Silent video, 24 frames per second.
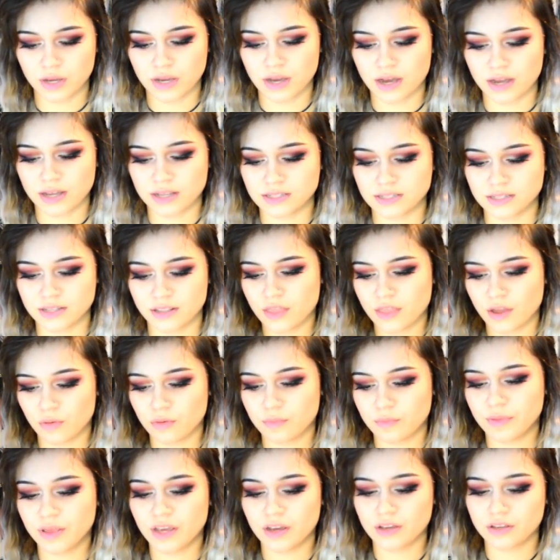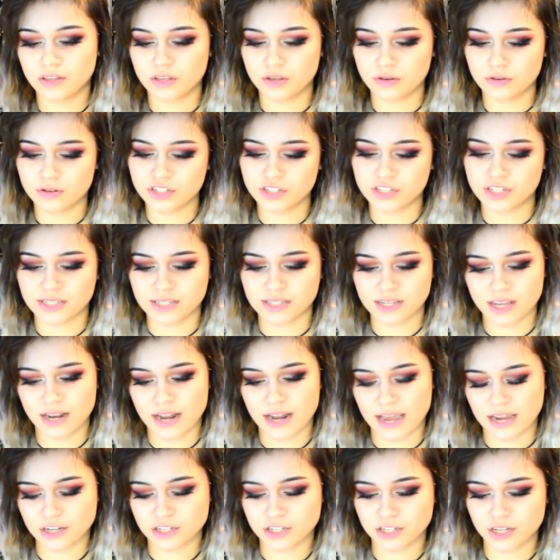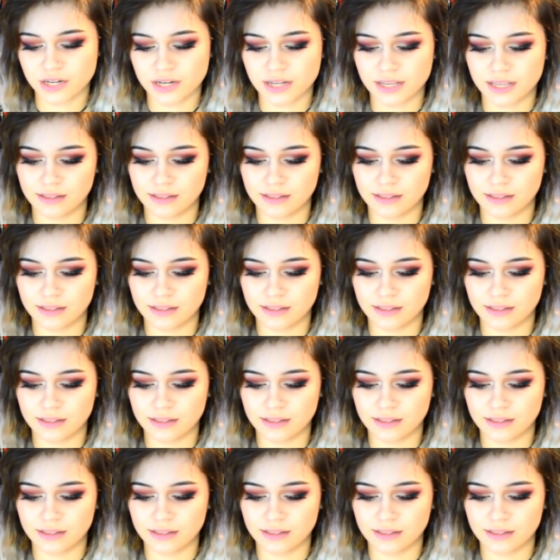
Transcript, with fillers: because there would be a huge disconnection